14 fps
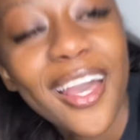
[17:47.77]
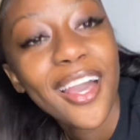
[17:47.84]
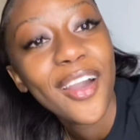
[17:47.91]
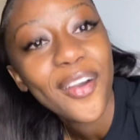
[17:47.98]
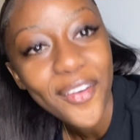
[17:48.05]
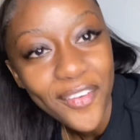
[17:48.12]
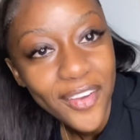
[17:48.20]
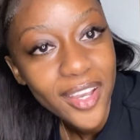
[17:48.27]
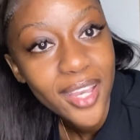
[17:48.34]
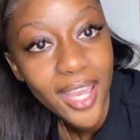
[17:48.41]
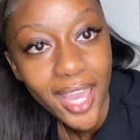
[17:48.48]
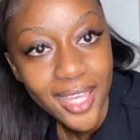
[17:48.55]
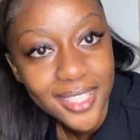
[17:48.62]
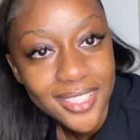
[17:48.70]
Oh,
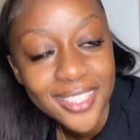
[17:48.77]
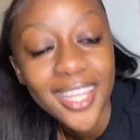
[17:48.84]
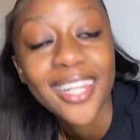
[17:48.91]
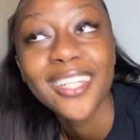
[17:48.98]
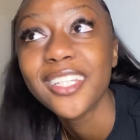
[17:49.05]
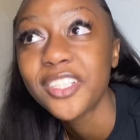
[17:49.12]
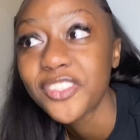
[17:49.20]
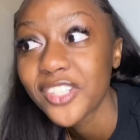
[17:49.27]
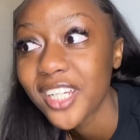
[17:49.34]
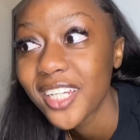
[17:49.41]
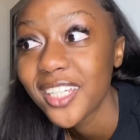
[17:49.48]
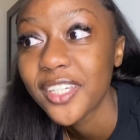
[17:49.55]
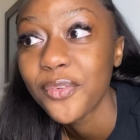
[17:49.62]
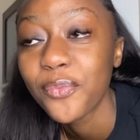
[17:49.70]
guys,
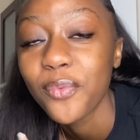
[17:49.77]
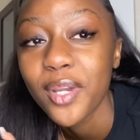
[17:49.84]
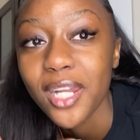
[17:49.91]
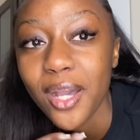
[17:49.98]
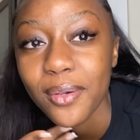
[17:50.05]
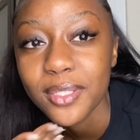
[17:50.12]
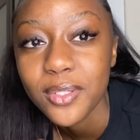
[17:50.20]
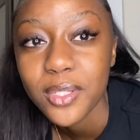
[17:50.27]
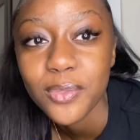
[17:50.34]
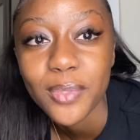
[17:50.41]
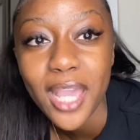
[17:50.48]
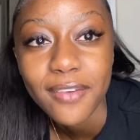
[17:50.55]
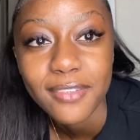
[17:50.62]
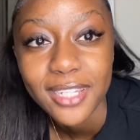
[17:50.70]
literally when I was, because
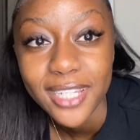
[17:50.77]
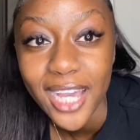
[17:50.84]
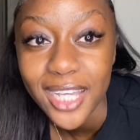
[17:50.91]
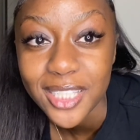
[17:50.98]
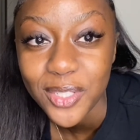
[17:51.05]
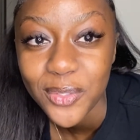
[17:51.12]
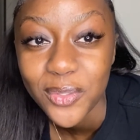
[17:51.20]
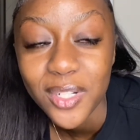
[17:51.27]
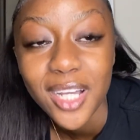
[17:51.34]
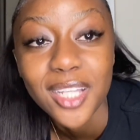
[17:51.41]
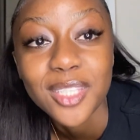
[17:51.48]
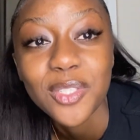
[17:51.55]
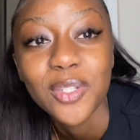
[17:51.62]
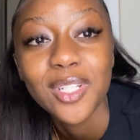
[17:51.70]
we have a gas
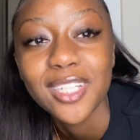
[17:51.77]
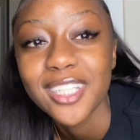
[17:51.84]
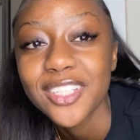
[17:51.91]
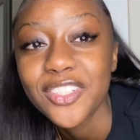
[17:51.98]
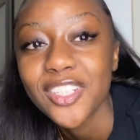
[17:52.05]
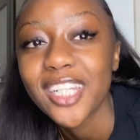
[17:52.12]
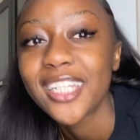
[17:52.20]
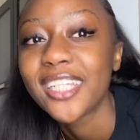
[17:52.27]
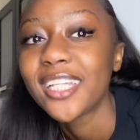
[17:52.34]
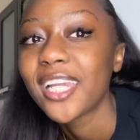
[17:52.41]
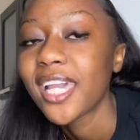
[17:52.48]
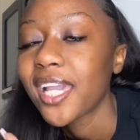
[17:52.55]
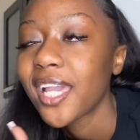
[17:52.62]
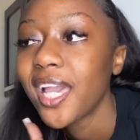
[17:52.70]
cooker, so
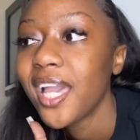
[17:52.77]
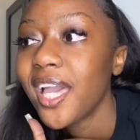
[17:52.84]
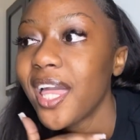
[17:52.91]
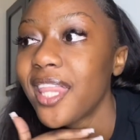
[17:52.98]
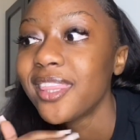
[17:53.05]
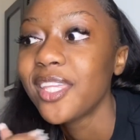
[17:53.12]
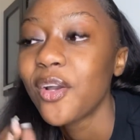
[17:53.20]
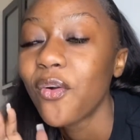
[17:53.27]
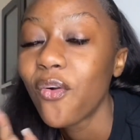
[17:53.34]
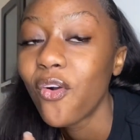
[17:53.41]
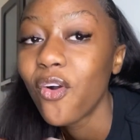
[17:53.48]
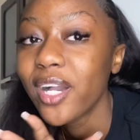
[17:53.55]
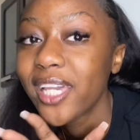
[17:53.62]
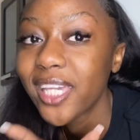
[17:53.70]
literally like the
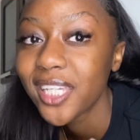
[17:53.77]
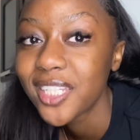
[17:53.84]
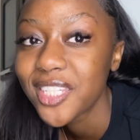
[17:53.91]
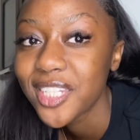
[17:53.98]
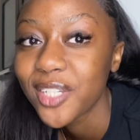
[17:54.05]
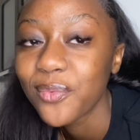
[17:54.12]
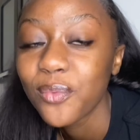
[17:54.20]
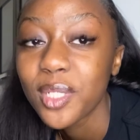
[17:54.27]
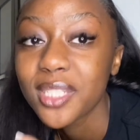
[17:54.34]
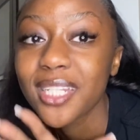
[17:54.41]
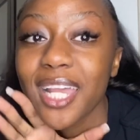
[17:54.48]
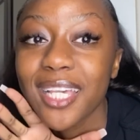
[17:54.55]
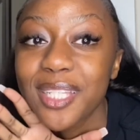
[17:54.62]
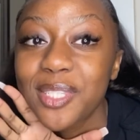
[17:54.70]
whole kitchen
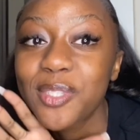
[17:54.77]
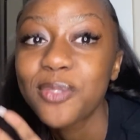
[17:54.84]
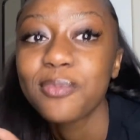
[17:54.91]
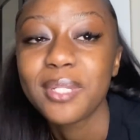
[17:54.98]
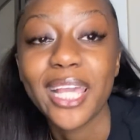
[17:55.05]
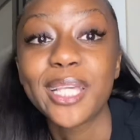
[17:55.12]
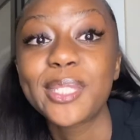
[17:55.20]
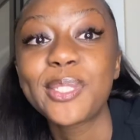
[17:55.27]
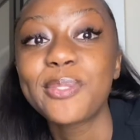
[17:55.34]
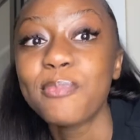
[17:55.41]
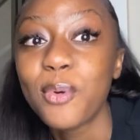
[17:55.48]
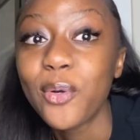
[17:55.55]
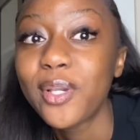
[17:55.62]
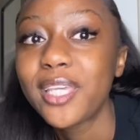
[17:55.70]
was like
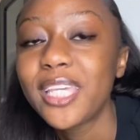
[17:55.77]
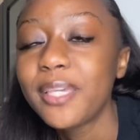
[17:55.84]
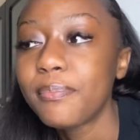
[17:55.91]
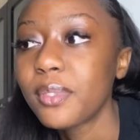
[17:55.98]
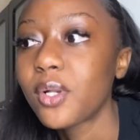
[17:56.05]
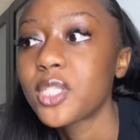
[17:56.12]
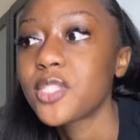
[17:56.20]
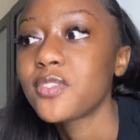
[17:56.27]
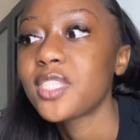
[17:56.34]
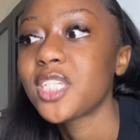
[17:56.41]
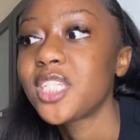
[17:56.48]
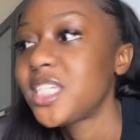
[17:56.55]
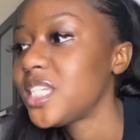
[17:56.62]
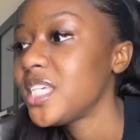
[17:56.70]
smoky because of
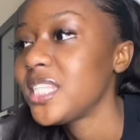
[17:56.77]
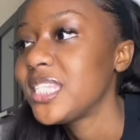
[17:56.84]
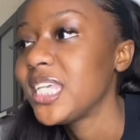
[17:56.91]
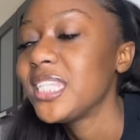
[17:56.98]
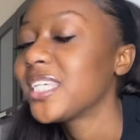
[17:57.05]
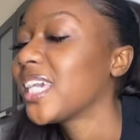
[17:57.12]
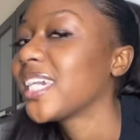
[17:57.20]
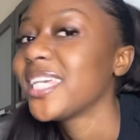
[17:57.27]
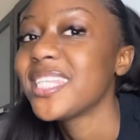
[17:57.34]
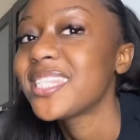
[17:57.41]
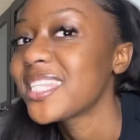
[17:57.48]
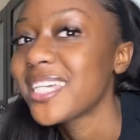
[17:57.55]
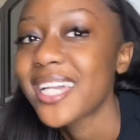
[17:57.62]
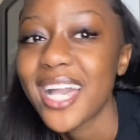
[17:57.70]
the cheese hitting
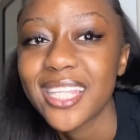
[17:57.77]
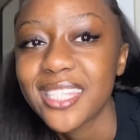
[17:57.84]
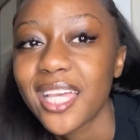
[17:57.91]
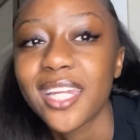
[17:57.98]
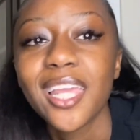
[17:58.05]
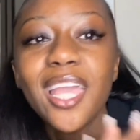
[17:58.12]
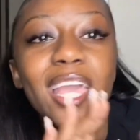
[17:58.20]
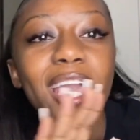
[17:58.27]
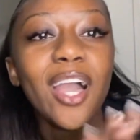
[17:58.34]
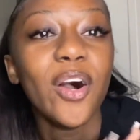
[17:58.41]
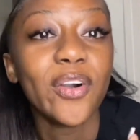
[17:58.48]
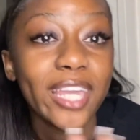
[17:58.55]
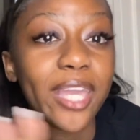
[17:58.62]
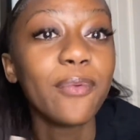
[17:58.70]
against the gas, and
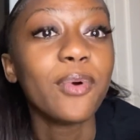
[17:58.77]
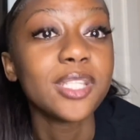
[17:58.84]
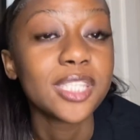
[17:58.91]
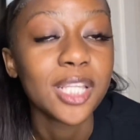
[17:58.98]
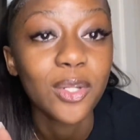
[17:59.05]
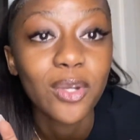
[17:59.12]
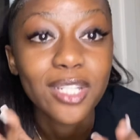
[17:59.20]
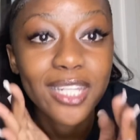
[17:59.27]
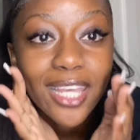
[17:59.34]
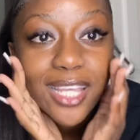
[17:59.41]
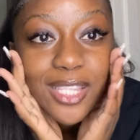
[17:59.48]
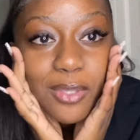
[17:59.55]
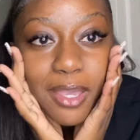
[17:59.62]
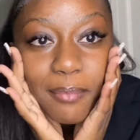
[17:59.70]
okay, it was a lot,
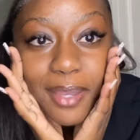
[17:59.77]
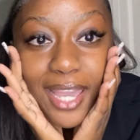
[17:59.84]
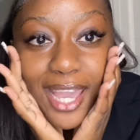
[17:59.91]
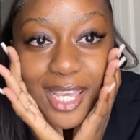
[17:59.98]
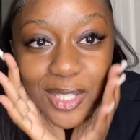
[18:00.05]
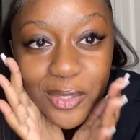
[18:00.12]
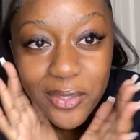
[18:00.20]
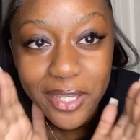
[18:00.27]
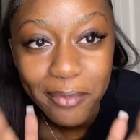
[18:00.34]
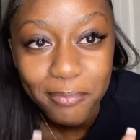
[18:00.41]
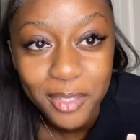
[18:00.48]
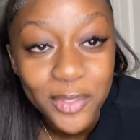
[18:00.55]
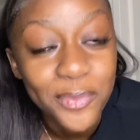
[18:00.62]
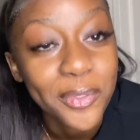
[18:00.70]
hence why my eyes look a
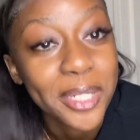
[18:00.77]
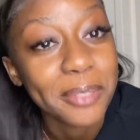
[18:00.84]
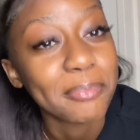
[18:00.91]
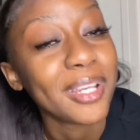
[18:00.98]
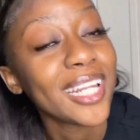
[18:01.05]
bit red.